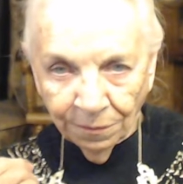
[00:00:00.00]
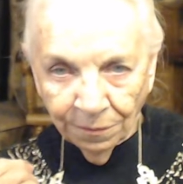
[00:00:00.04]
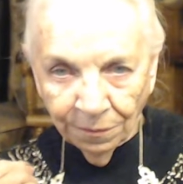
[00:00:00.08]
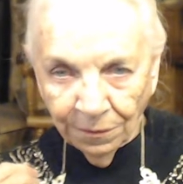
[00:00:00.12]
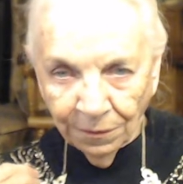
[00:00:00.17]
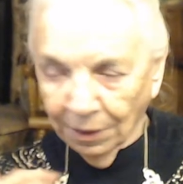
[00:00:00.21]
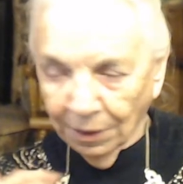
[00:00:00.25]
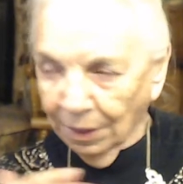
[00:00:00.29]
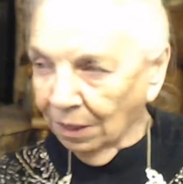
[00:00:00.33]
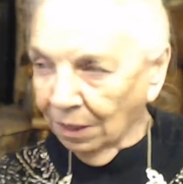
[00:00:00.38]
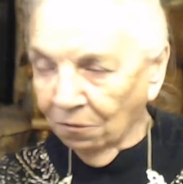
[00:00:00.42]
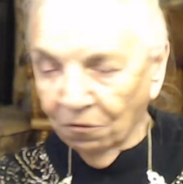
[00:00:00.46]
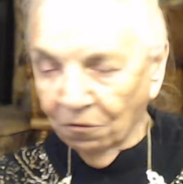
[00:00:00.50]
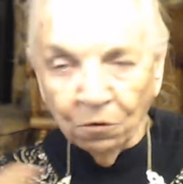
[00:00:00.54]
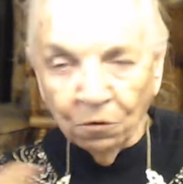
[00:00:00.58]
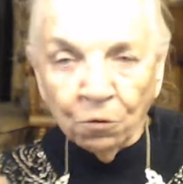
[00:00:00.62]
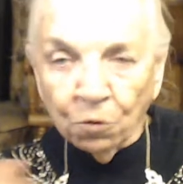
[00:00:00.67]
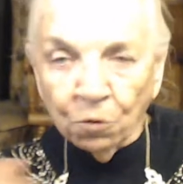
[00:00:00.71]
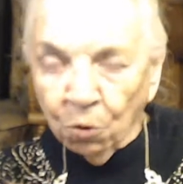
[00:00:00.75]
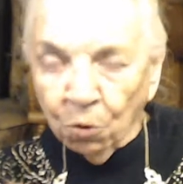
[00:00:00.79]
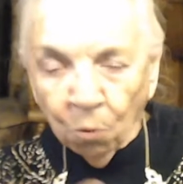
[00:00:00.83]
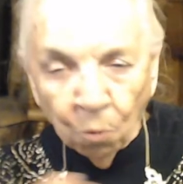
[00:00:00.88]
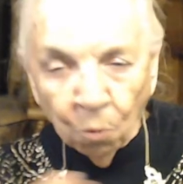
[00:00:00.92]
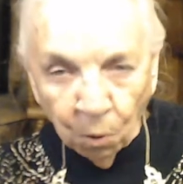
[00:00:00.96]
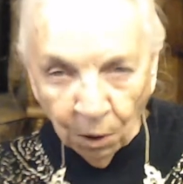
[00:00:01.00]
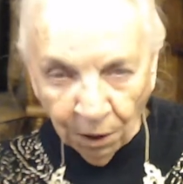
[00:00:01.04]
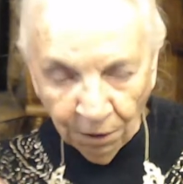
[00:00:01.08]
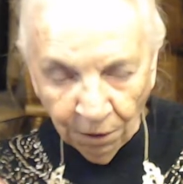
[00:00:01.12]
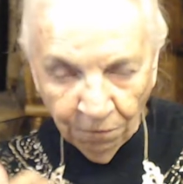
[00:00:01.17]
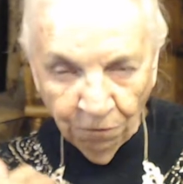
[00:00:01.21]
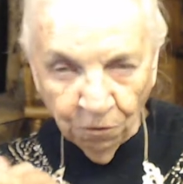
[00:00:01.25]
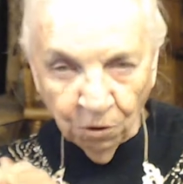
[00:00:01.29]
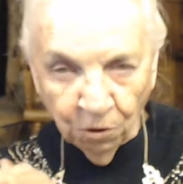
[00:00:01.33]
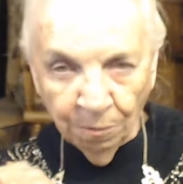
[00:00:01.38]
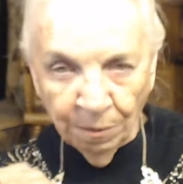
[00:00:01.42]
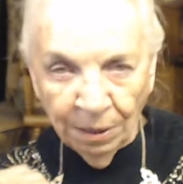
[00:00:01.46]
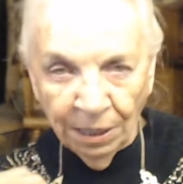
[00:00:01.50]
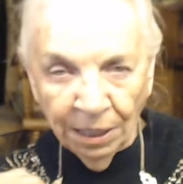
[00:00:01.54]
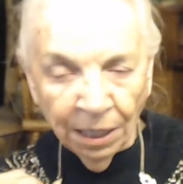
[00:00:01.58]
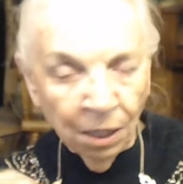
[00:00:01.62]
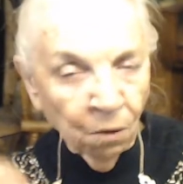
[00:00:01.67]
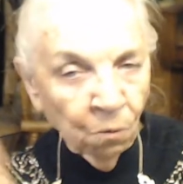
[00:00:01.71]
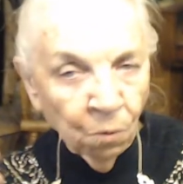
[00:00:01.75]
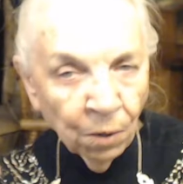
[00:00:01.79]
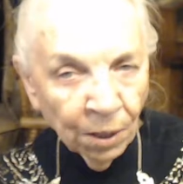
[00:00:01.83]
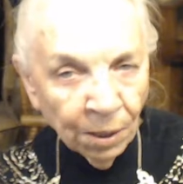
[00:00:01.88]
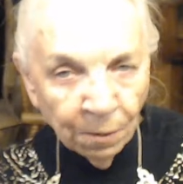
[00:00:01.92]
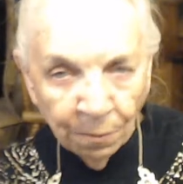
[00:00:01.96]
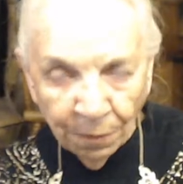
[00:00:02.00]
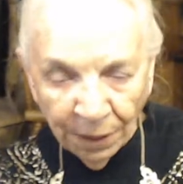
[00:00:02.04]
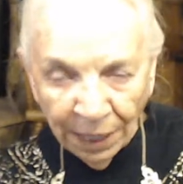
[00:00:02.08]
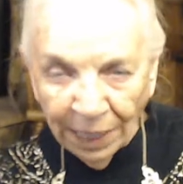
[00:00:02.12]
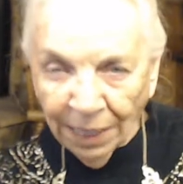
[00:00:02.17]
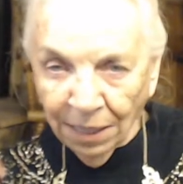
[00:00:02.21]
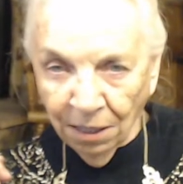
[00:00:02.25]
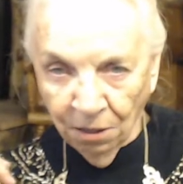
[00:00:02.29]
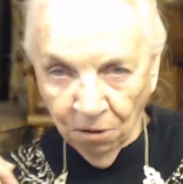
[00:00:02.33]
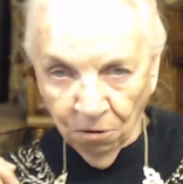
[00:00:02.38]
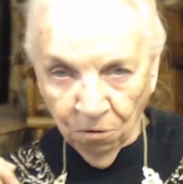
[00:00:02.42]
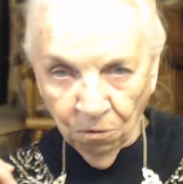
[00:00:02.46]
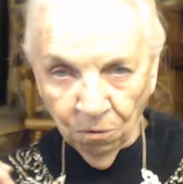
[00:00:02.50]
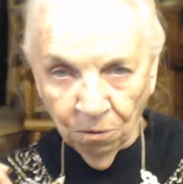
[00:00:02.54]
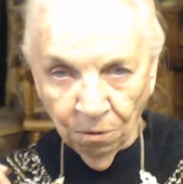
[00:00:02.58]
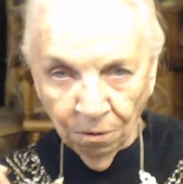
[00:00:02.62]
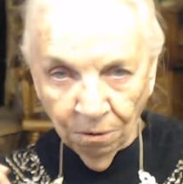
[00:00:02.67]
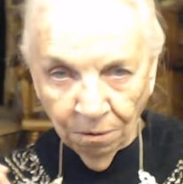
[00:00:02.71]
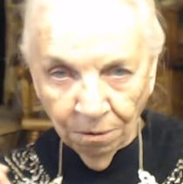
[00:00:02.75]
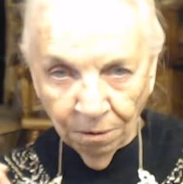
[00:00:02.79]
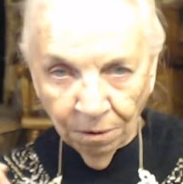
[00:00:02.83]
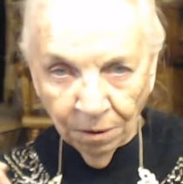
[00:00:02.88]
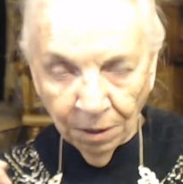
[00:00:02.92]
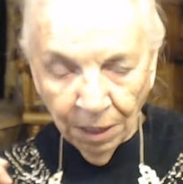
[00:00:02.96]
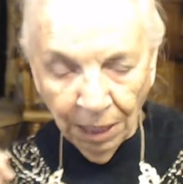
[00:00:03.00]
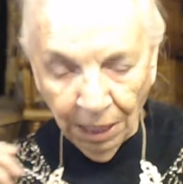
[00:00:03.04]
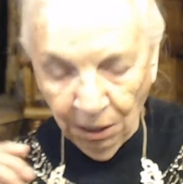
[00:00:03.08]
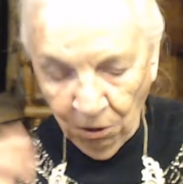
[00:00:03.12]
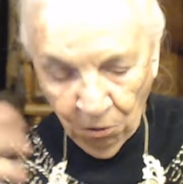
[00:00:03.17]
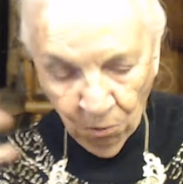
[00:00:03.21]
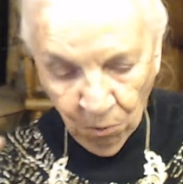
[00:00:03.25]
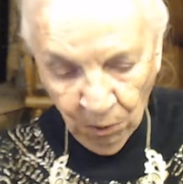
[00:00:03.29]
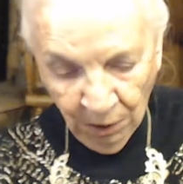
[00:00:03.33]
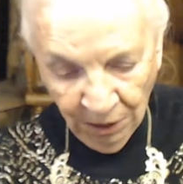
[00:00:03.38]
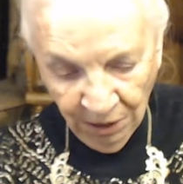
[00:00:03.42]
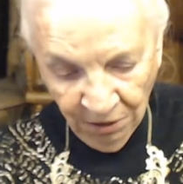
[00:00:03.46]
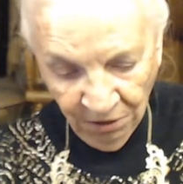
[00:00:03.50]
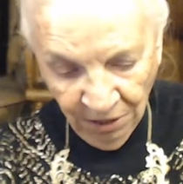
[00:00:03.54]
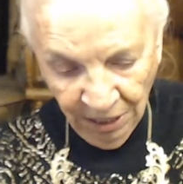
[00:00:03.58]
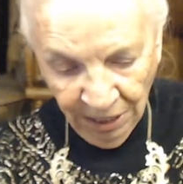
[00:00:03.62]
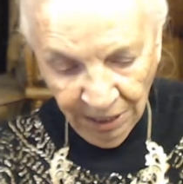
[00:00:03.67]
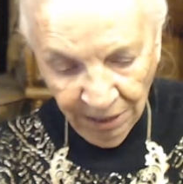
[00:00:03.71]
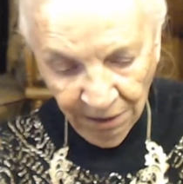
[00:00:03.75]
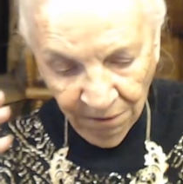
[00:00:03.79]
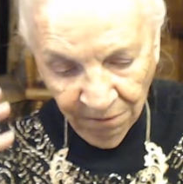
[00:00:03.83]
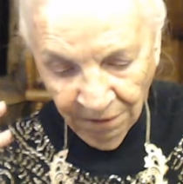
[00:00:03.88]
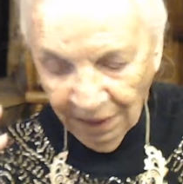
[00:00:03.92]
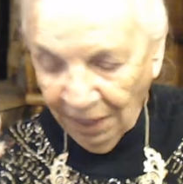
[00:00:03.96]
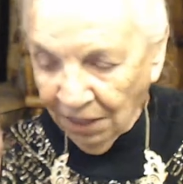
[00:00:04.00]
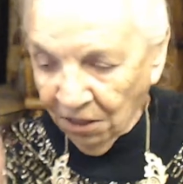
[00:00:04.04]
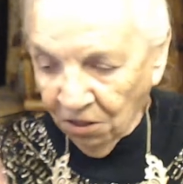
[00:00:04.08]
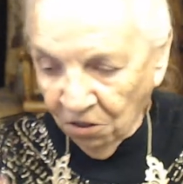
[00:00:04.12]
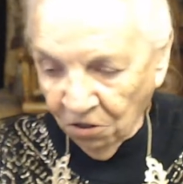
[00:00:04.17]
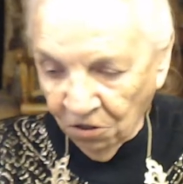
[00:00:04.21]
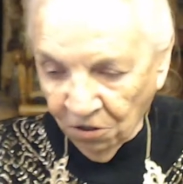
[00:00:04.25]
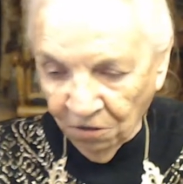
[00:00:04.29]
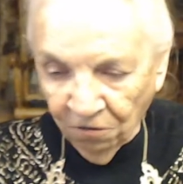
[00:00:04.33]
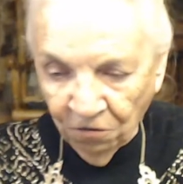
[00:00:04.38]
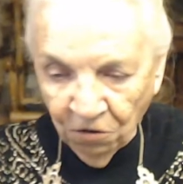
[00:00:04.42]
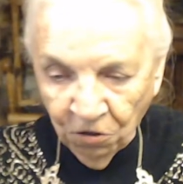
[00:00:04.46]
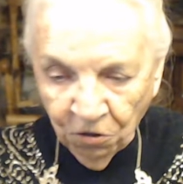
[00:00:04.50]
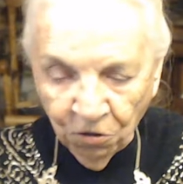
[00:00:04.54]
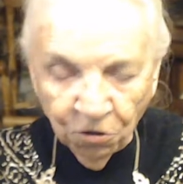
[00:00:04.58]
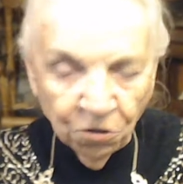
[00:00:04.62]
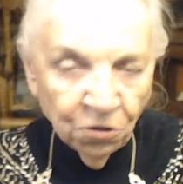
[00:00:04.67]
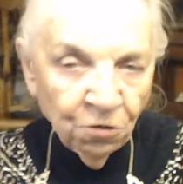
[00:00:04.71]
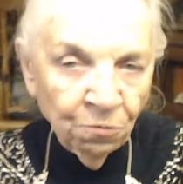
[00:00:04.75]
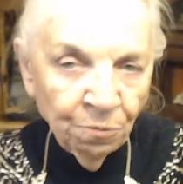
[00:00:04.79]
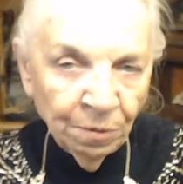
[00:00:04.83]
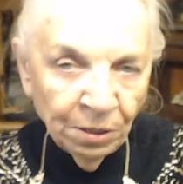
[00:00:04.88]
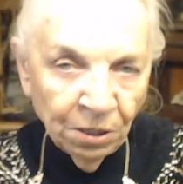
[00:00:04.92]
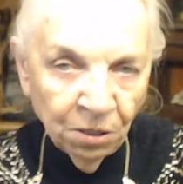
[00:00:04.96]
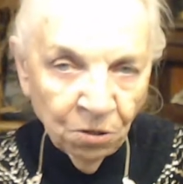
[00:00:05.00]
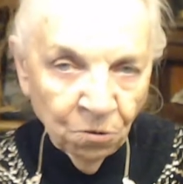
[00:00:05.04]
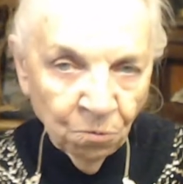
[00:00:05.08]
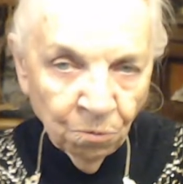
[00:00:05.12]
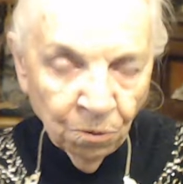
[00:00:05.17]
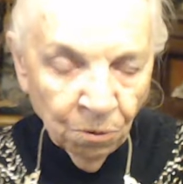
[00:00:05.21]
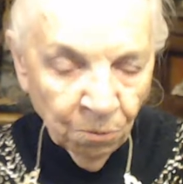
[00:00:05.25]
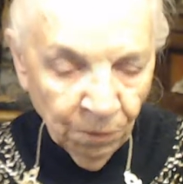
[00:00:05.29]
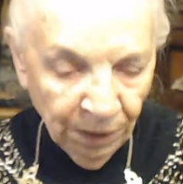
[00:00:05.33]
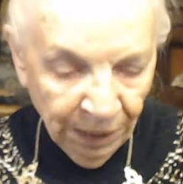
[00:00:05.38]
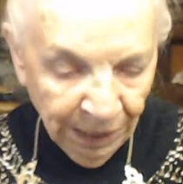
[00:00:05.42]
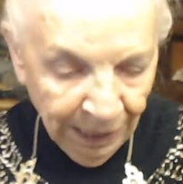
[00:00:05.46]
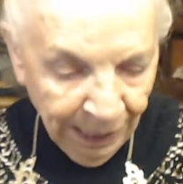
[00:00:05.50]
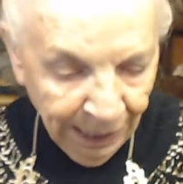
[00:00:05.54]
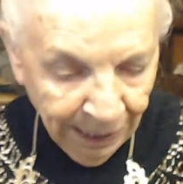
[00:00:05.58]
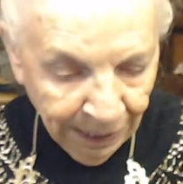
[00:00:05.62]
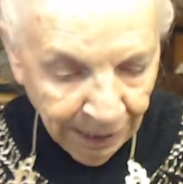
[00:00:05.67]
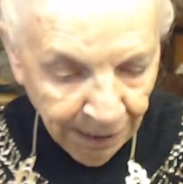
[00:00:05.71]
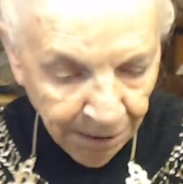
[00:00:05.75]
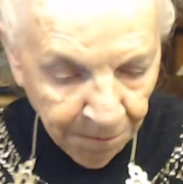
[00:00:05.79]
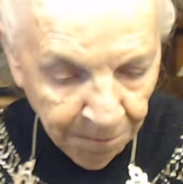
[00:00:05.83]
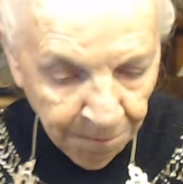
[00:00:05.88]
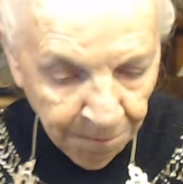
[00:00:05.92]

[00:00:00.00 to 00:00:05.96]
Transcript: And if you do work for me, I want to pay you. I don't want to take advantage of you just because we're related.